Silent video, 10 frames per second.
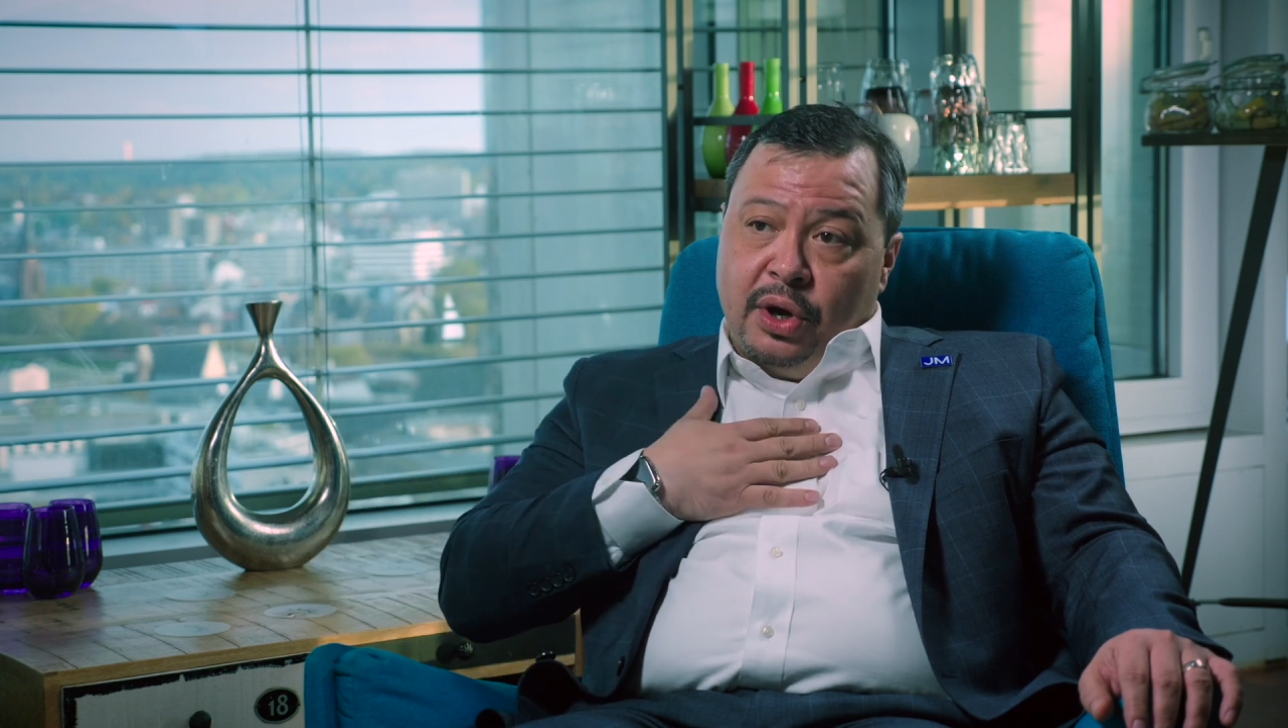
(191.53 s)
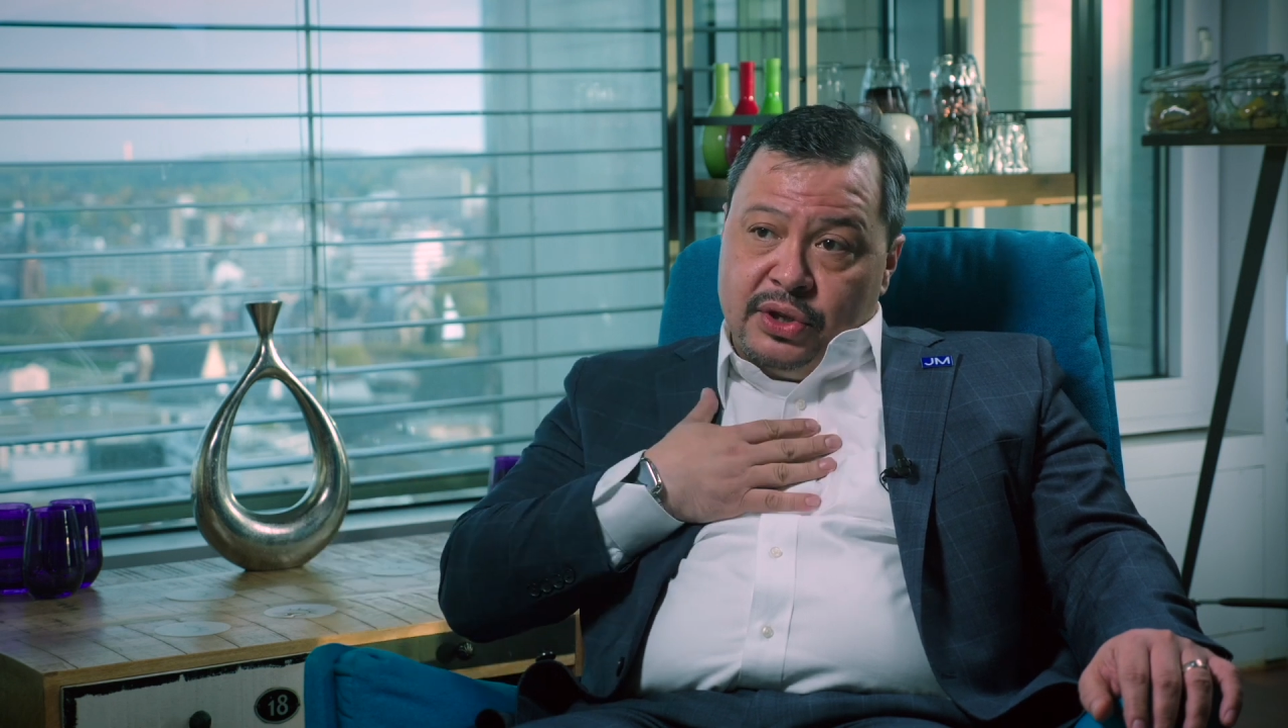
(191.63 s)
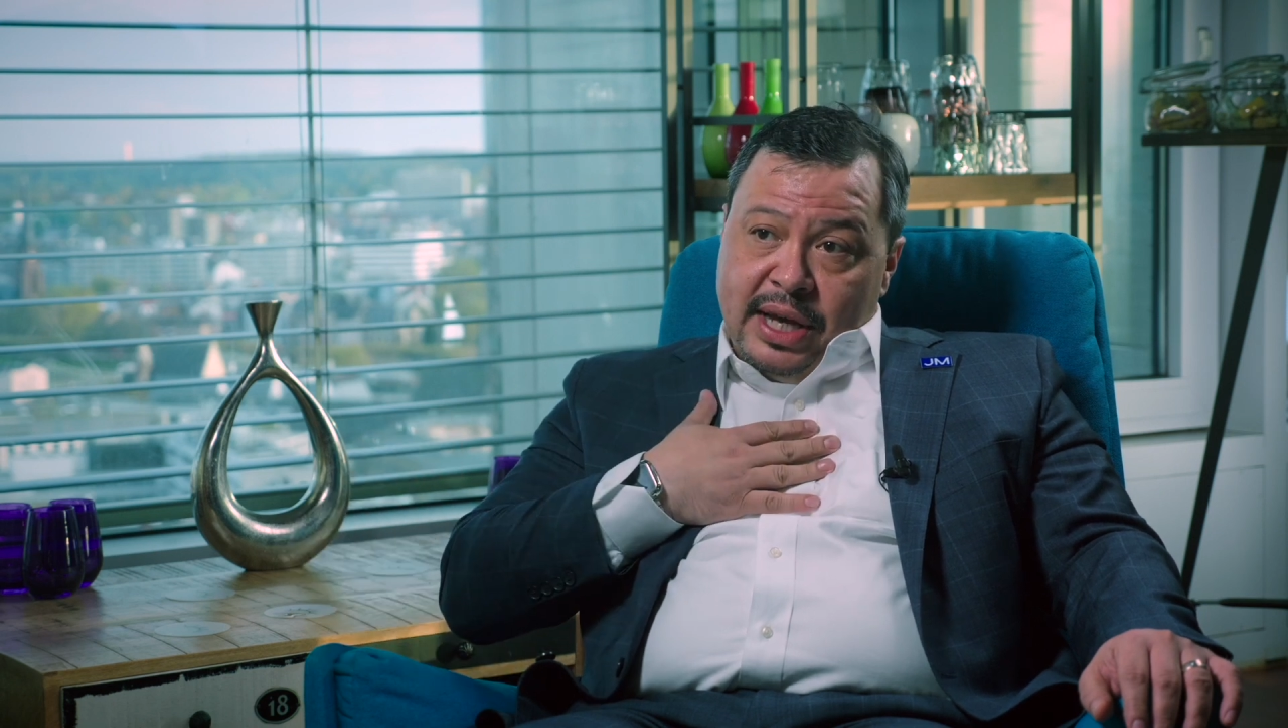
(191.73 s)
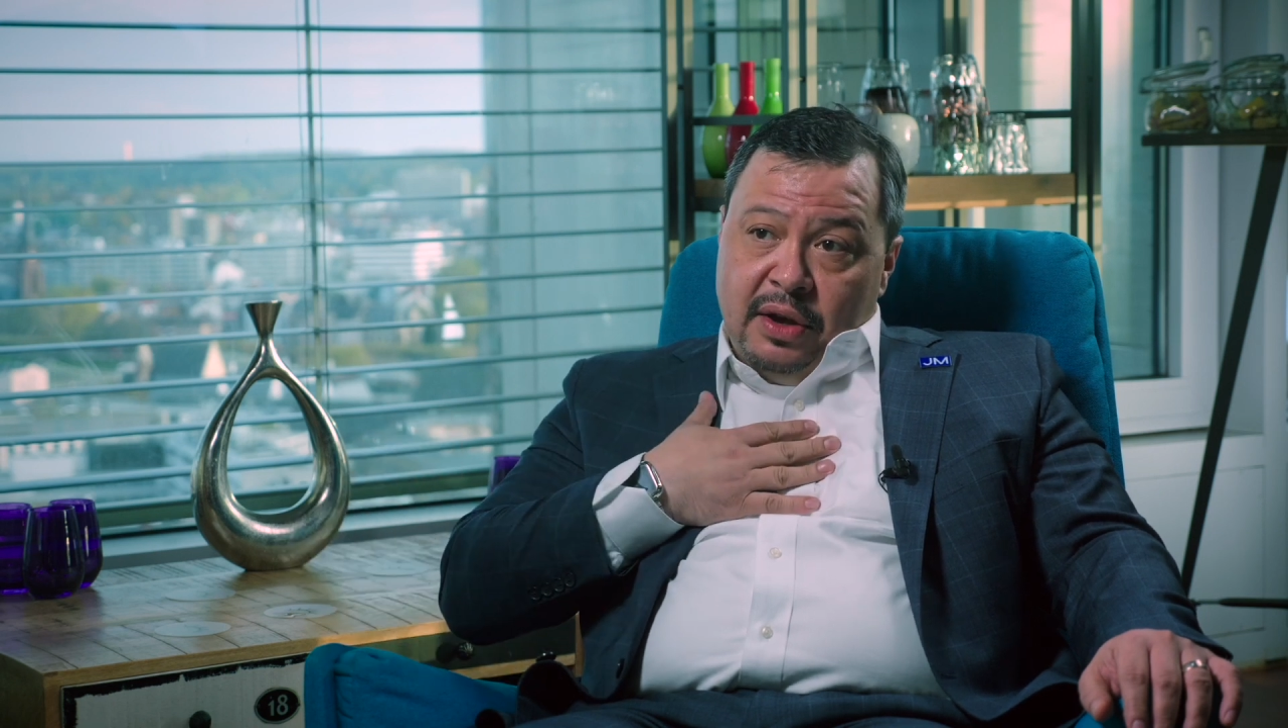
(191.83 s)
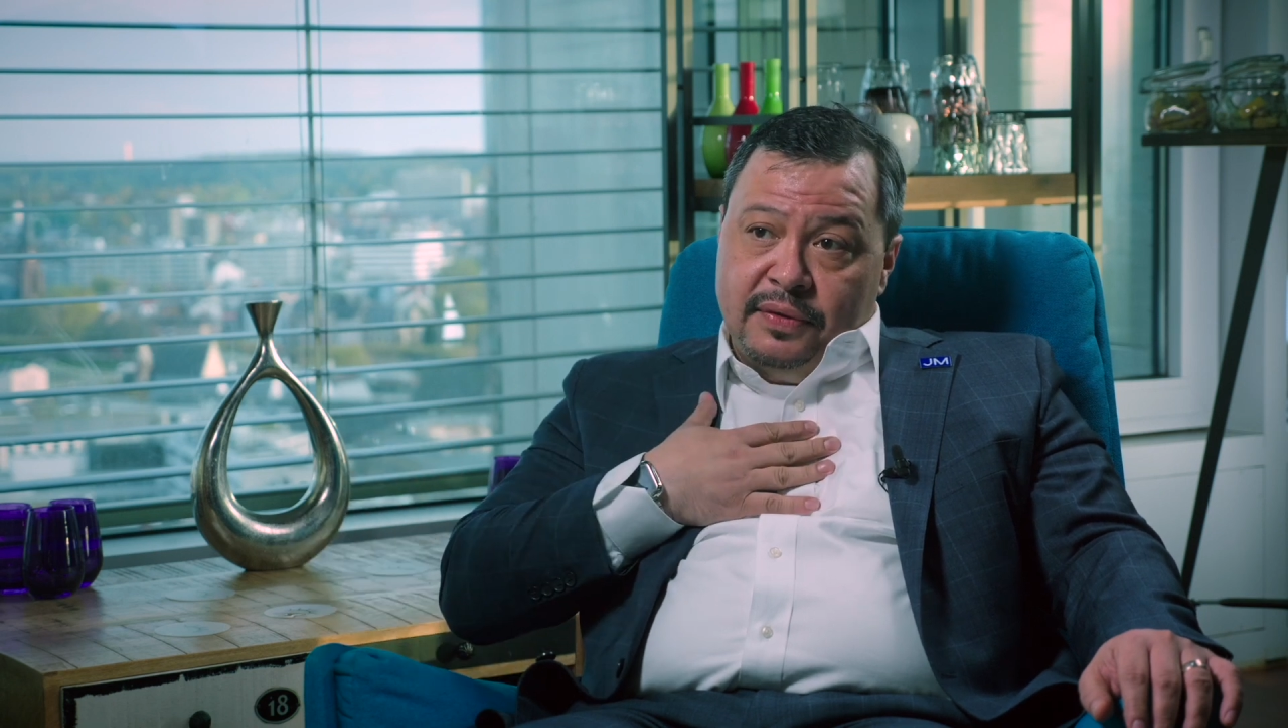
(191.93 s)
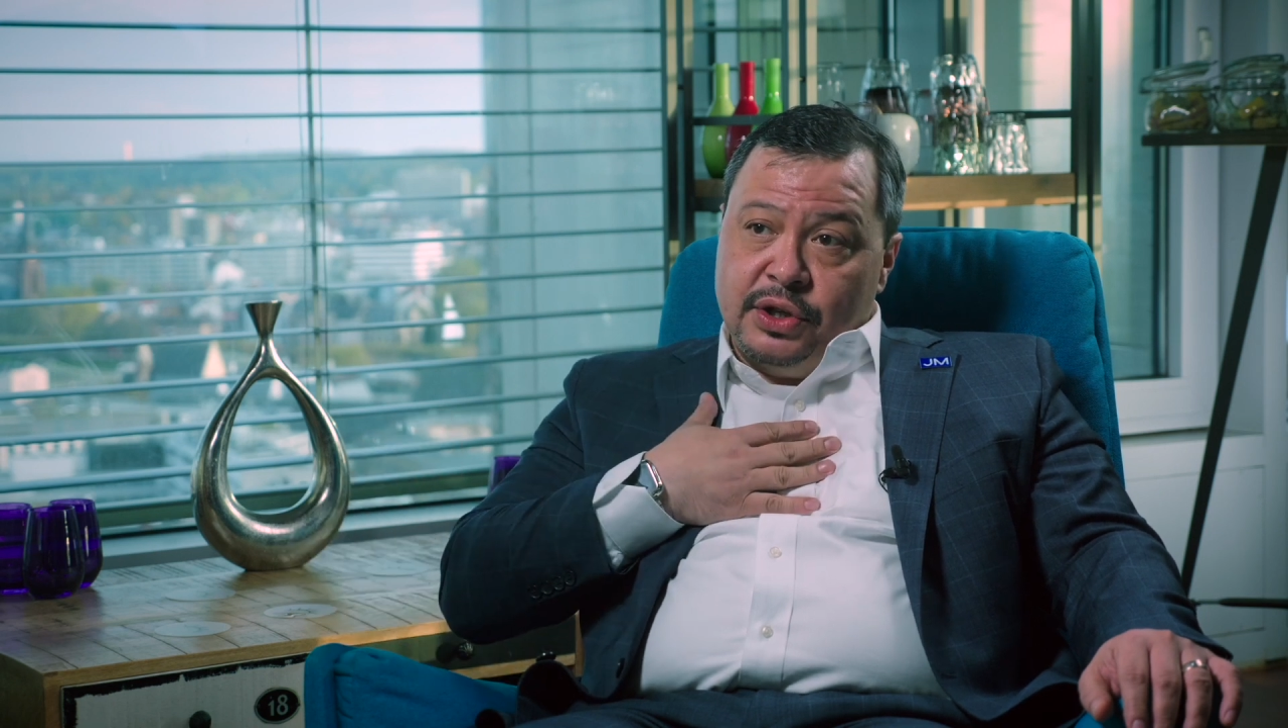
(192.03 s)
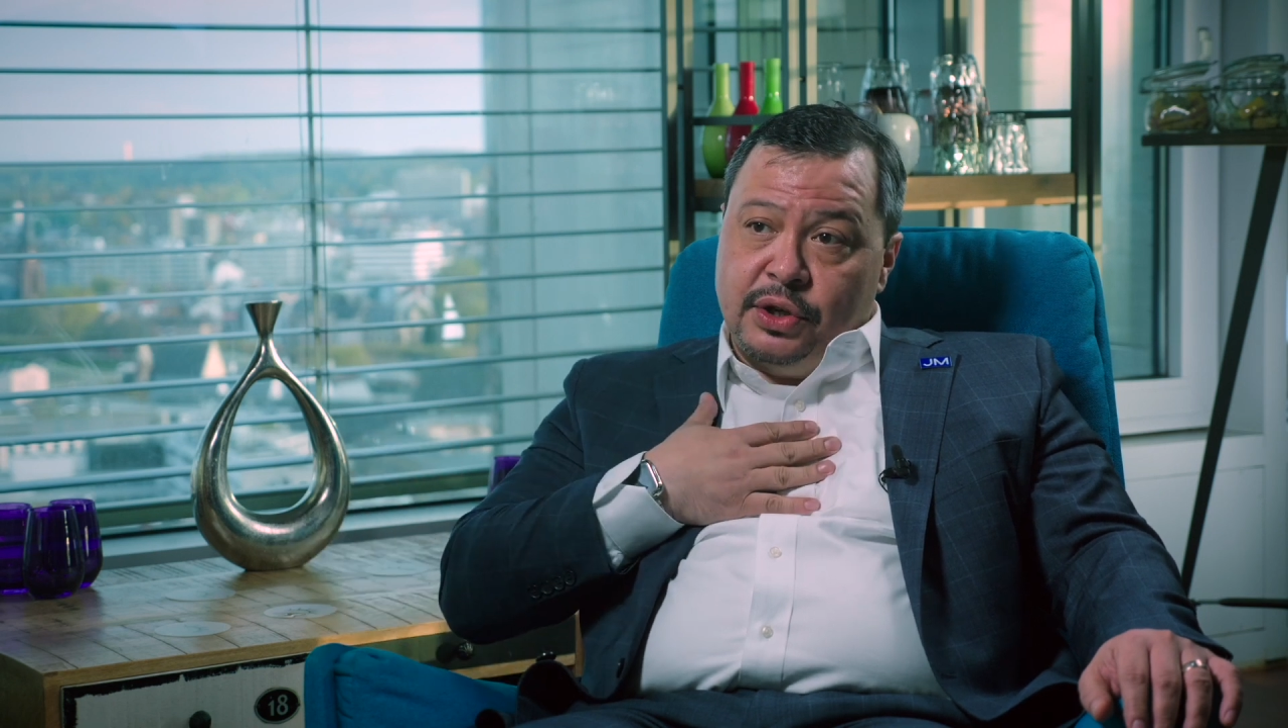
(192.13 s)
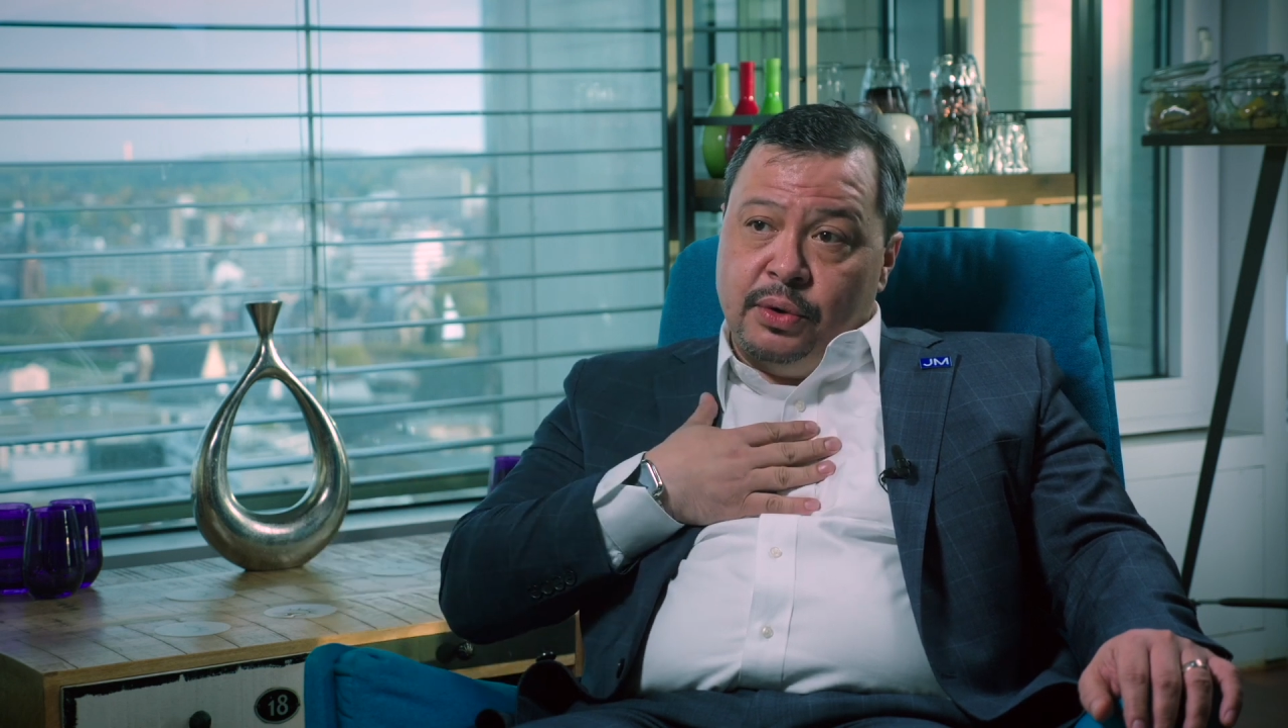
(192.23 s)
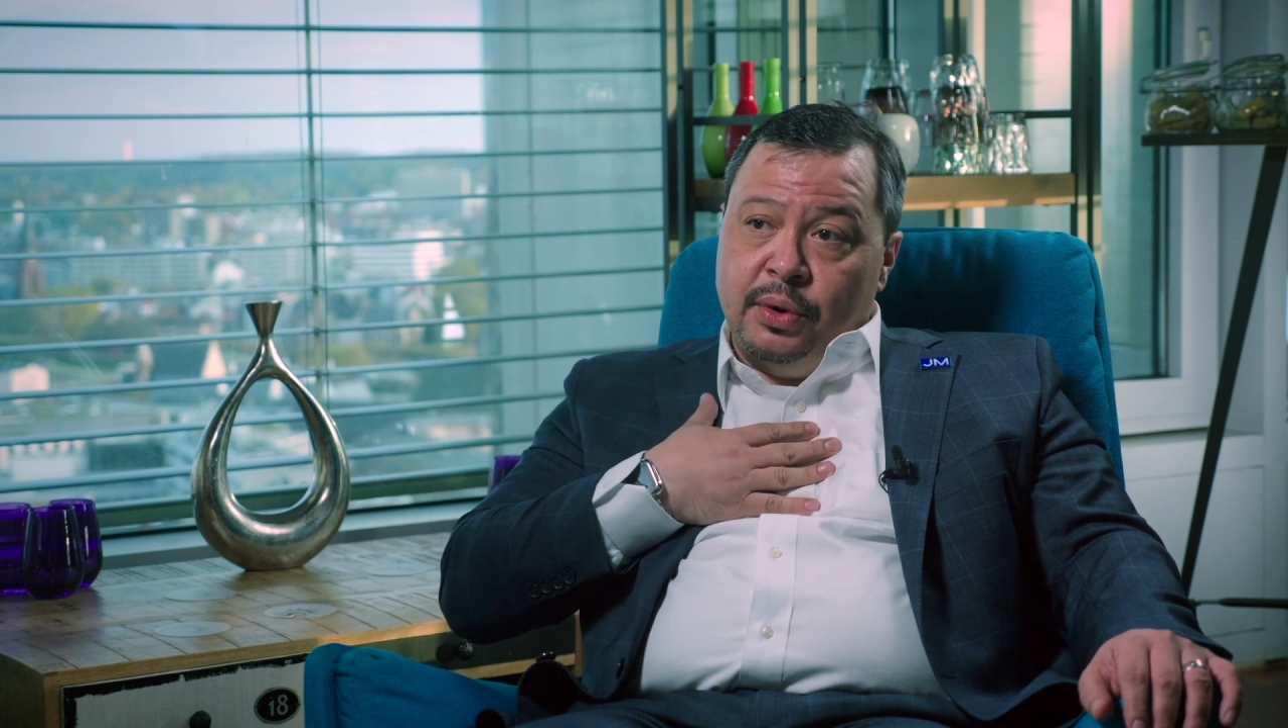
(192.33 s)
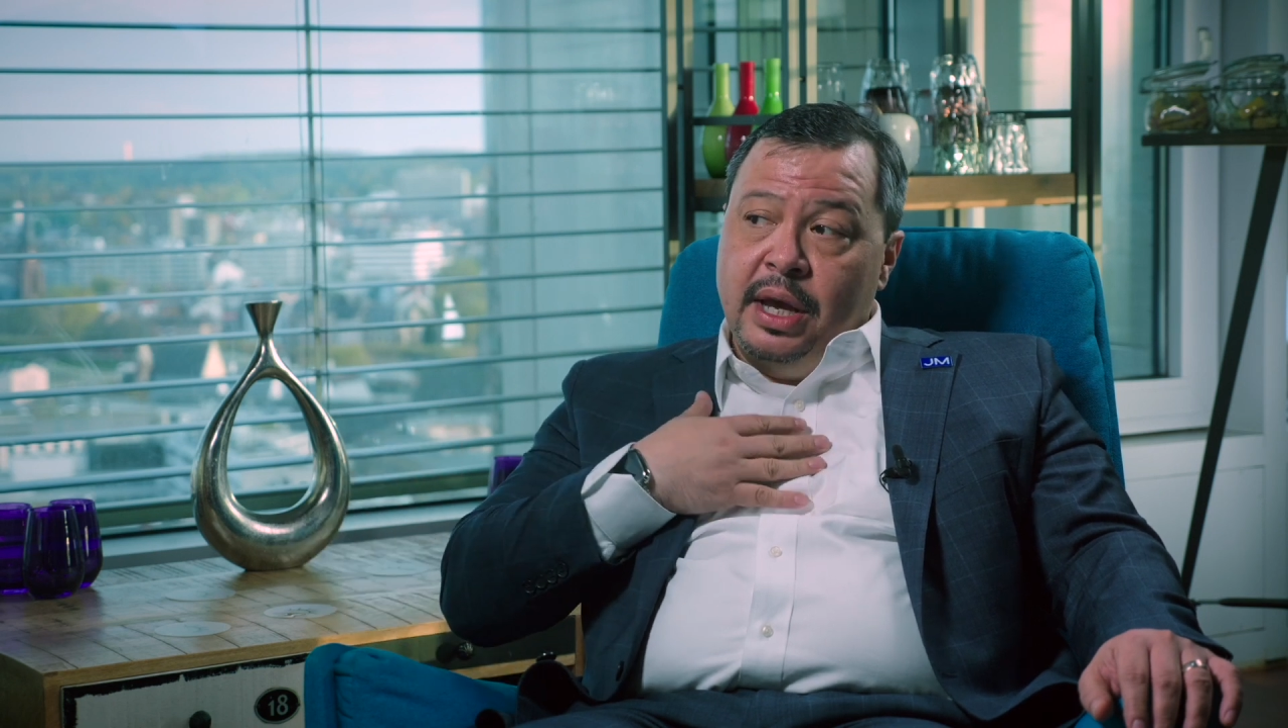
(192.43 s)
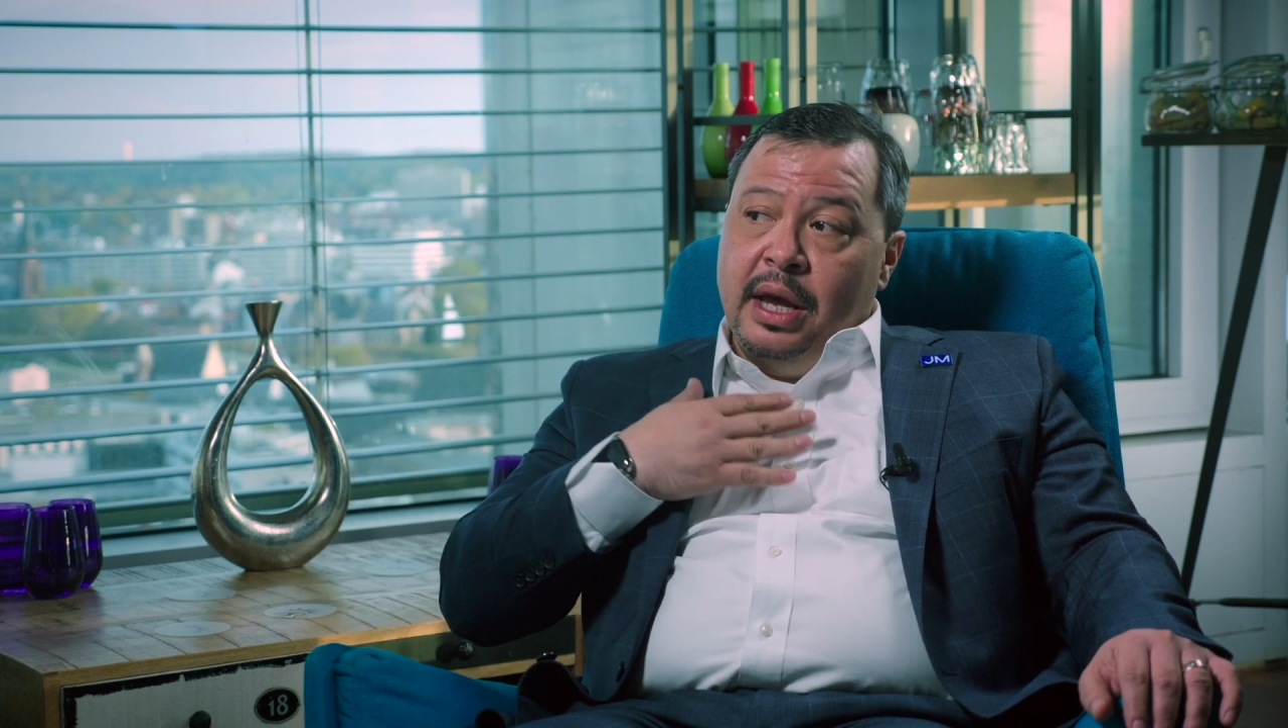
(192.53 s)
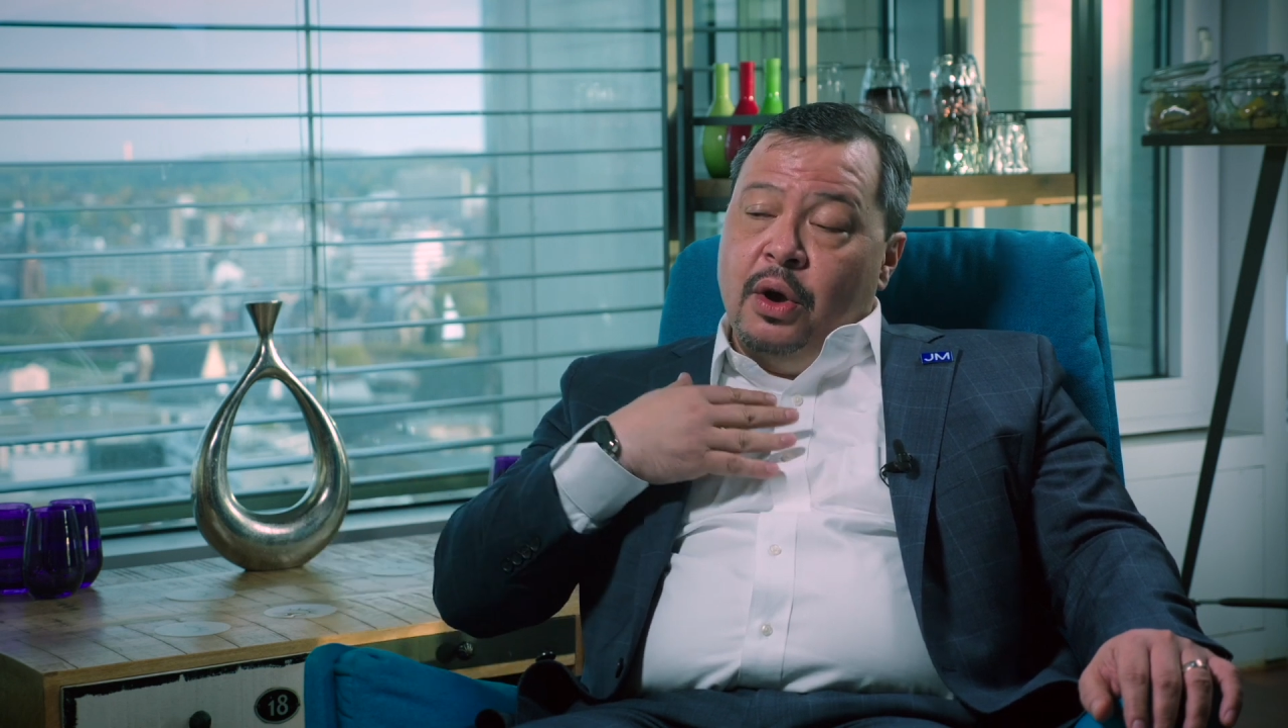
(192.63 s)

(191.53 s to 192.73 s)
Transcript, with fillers: ourselves to,